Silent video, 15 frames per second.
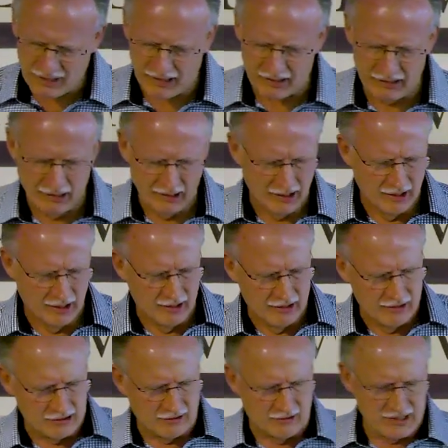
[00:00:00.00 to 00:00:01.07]
And
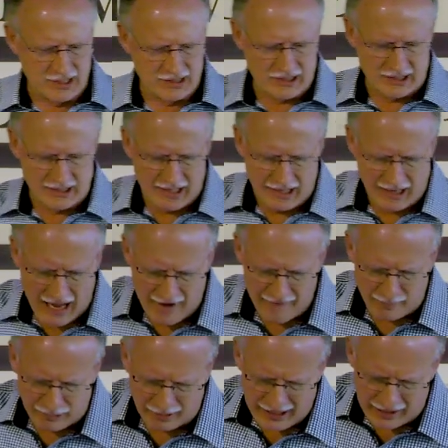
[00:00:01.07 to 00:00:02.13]
so he says, I have
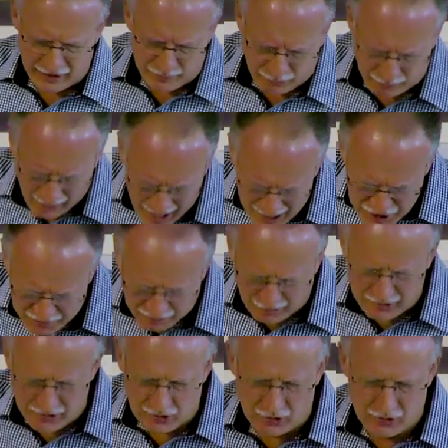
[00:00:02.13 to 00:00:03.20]
a plan to
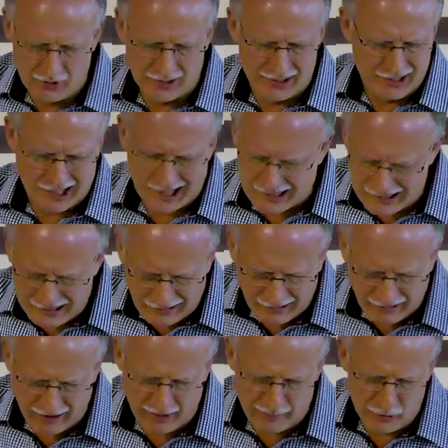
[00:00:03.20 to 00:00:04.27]
prosper you, not to
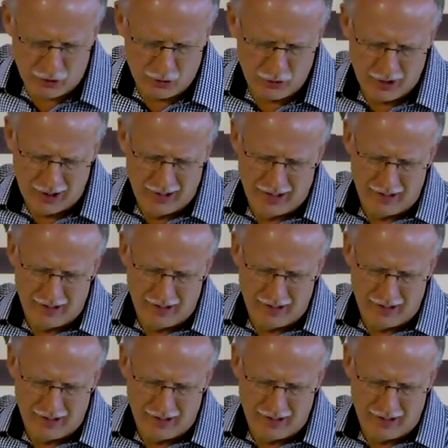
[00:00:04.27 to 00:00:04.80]
harm you,